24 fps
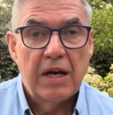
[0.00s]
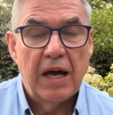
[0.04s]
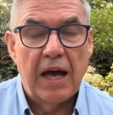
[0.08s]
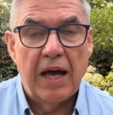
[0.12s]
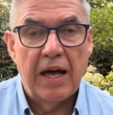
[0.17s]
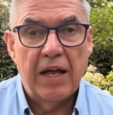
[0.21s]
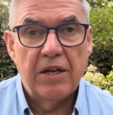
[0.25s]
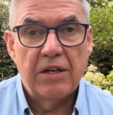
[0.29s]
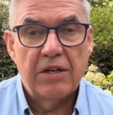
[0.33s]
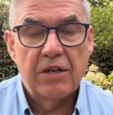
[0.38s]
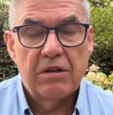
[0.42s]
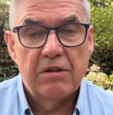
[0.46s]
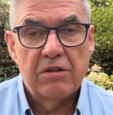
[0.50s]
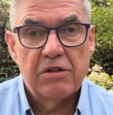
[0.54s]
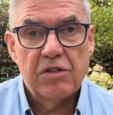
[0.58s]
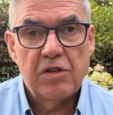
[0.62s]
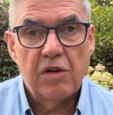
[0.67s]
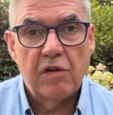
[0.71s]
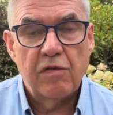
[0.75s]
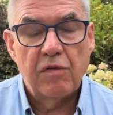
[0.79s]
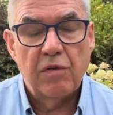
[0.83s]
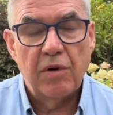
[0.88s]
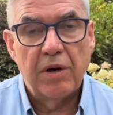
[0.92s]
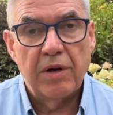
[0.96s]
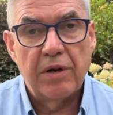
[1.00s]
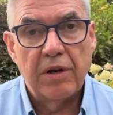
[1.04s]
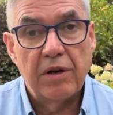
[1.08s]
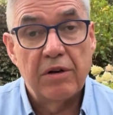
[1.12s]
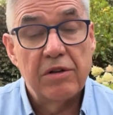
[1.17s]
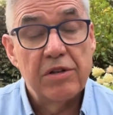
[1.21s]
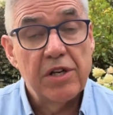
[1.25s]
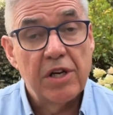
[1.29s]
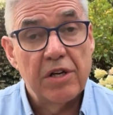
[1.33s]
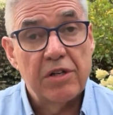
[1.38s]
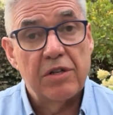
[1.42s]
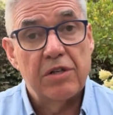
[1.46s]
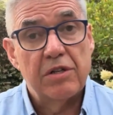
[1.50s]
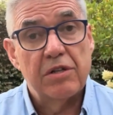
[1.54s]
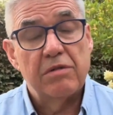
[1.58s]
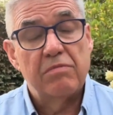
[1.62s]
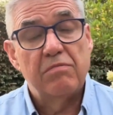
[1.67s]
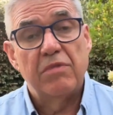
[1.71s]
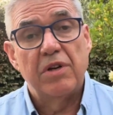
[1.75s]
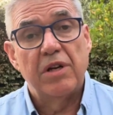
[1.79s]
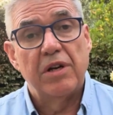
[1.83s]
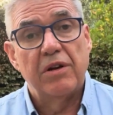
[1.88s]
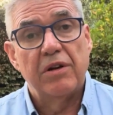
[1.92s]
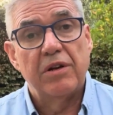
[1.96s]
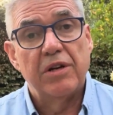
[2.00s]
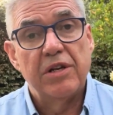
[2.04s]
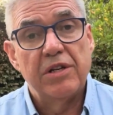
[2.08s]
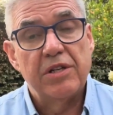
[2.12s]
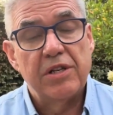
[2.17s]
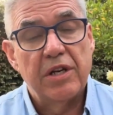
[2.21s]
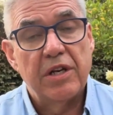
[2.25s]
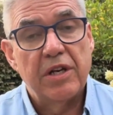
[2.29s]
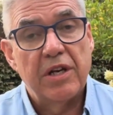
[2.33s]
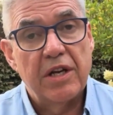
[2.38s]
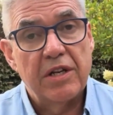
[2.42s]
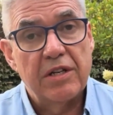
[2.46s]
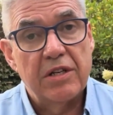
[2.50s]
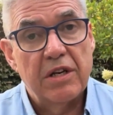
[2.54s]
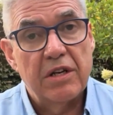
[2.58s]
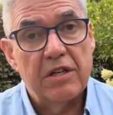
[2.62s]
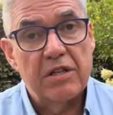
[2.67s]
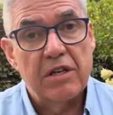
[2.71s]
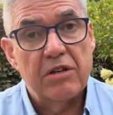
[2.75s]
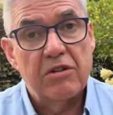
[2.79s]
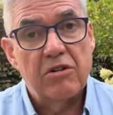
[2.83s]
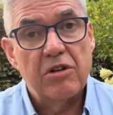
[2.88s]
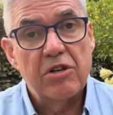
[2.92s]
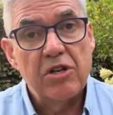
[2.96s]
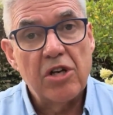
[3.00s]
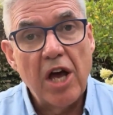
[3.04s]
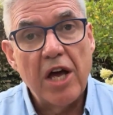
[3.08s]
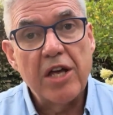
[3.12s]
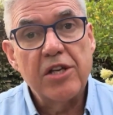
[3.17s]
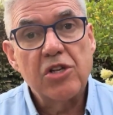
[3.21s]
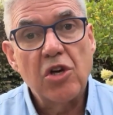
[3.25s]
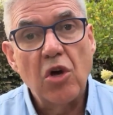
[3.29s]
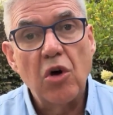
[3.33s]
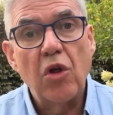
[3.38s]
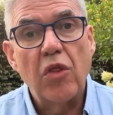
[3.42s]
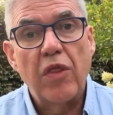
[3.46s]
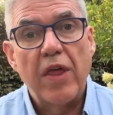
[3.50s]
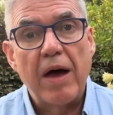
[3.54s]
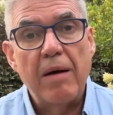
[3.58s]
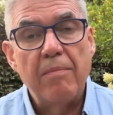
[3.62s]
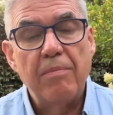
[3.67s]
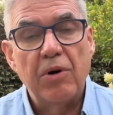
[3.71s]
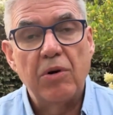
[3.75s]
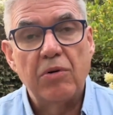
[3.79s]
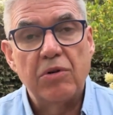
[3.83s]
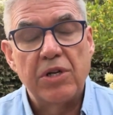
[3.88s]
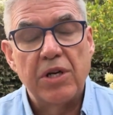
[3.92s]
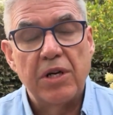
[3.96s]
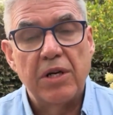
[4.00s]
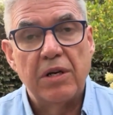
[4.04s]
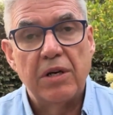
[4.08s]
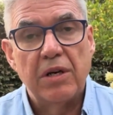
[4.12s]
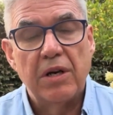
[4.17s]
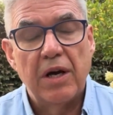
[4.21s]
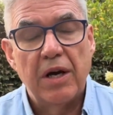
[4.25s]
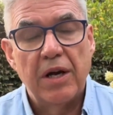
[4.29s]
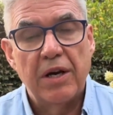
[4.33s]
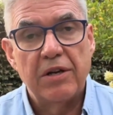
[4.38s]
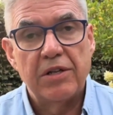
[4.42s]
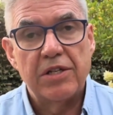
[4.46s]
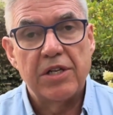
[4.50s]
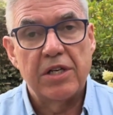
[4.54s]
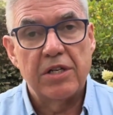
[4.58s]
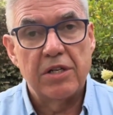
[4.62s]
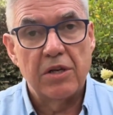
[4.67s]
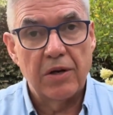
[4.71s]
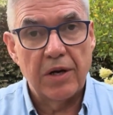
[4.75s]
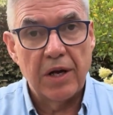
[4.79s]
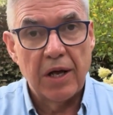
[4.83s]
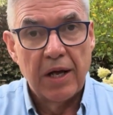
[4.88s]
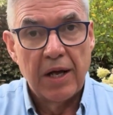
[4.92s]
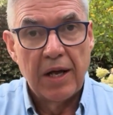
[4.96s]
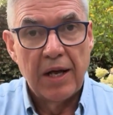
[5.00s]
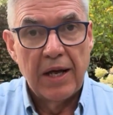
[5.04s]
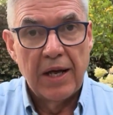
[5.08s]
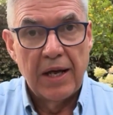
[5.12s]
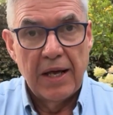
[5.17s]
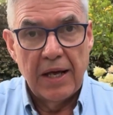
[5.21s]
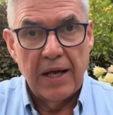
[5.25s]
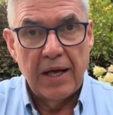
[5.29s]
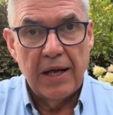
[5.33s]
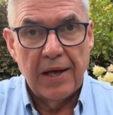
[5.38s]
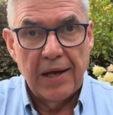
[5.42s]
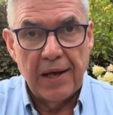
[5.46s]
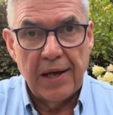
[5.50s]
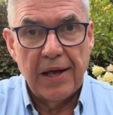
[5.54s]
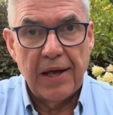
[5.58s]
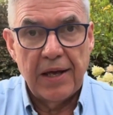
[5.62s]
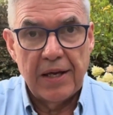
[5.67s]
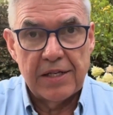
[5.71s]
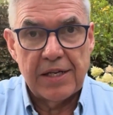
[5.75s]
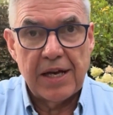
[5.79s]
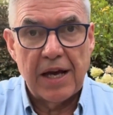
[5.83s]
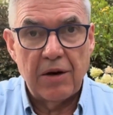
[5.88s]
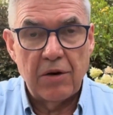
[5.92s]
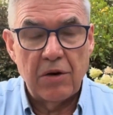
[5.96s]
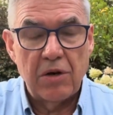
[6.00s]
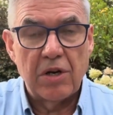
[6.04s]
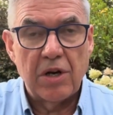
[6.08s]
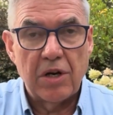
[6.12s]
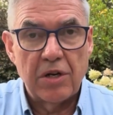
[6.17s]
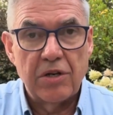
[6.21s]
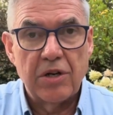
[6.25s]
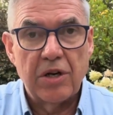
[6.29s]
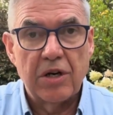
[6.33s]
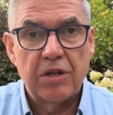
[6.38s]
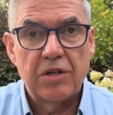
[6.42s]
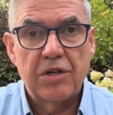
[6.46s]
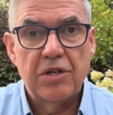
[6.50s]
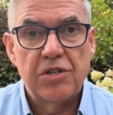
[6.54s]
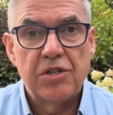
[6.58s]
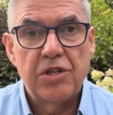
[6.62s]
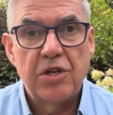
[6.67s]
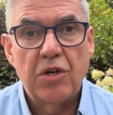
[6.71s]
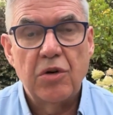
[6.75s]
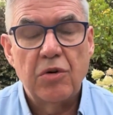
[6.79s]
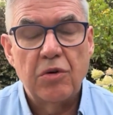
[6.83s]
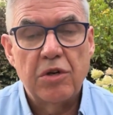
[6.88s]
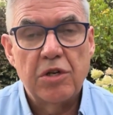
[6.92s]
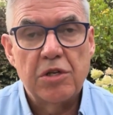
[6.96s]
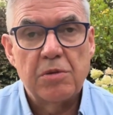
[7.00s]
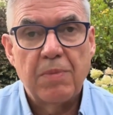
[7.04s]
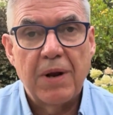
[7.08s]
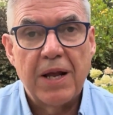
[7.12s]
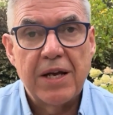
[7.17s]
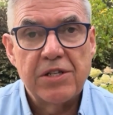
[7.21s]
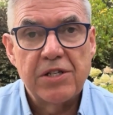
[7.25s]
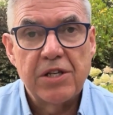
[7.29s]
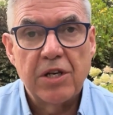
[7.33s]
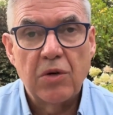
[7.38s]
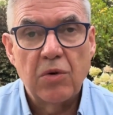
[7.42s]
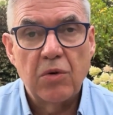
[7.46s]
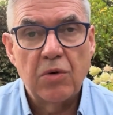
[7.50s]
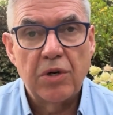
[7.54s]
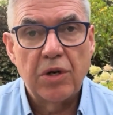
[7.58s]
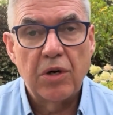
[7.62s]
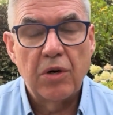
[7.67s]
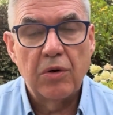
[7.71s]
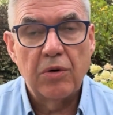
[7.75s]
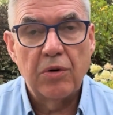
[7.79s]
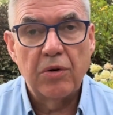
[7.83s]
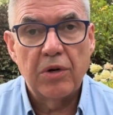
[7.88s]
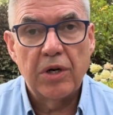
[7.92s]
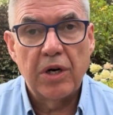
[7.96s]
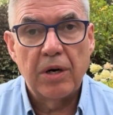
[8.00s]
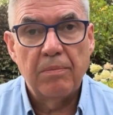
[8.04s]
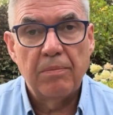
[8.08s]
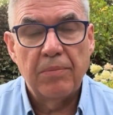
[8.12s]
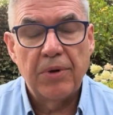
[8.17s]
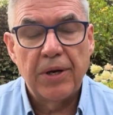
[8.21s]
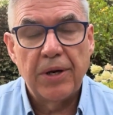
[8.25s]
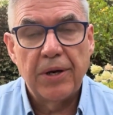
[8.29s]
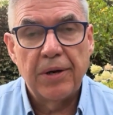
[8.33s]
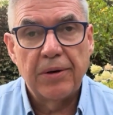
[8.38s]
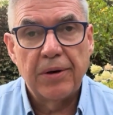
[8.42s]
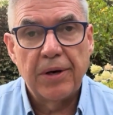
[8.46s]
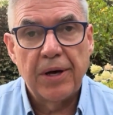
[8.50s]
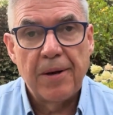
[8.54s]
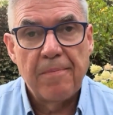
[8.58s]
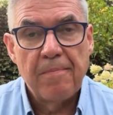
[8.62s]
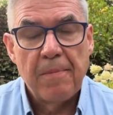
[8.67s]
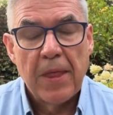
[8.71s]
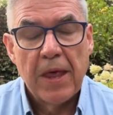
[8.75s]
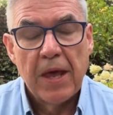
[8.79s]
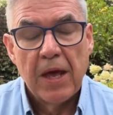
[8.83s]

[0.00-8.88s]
and software, you know, such as you know, Enistic Yeti, it has got that built in, and it says, look, here's how you conduct a single-use plastic audit on your company. Okay?